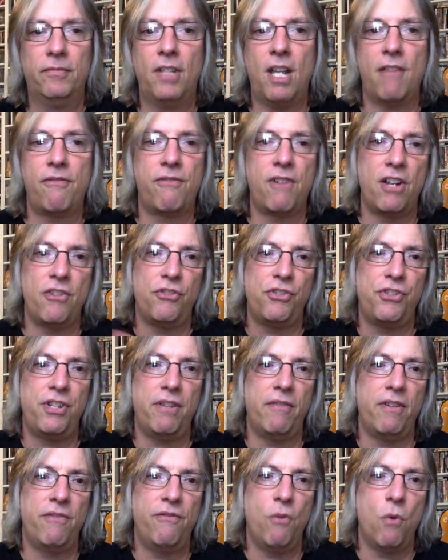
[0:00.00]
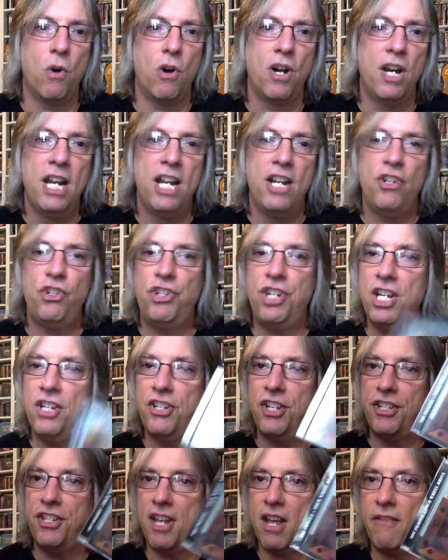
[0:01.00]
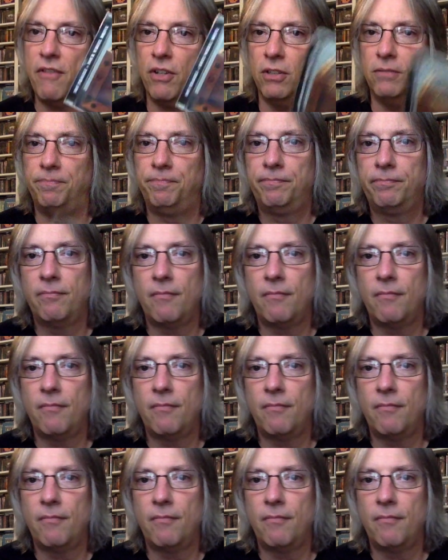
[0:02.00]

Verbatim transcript: not fragile, 74. She's a devil.